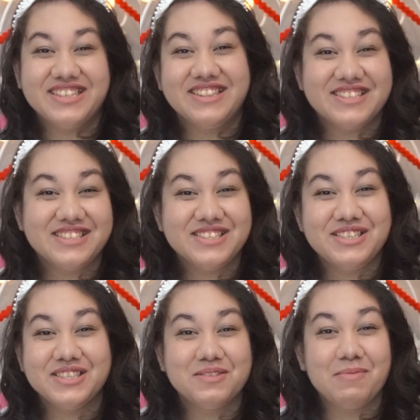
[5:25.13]
This is
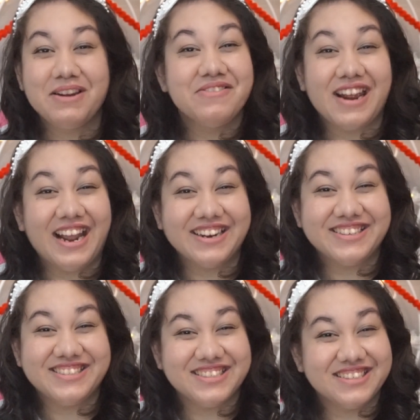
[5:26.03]
just my
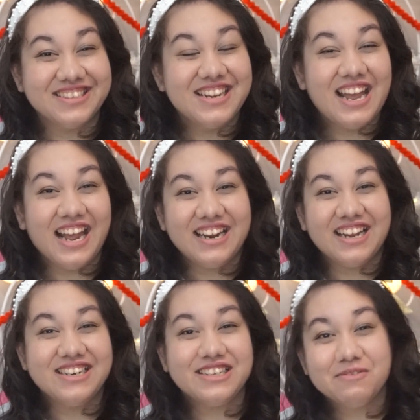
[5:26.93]
reaction, and
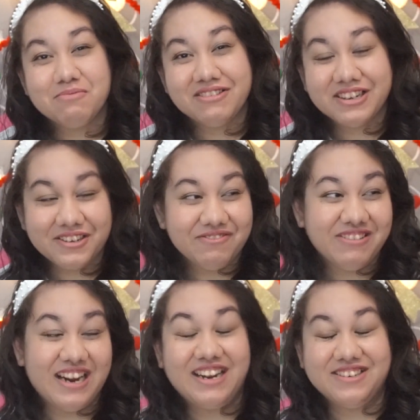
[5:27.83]
I do pretty good
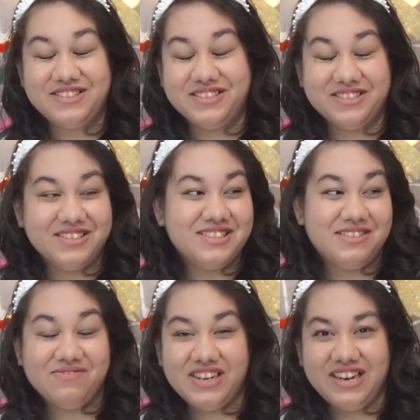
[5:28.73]
reactions
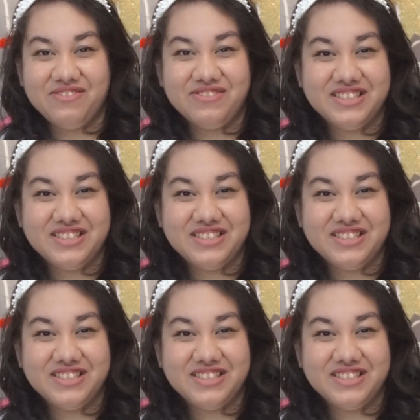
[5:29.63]
sometimes.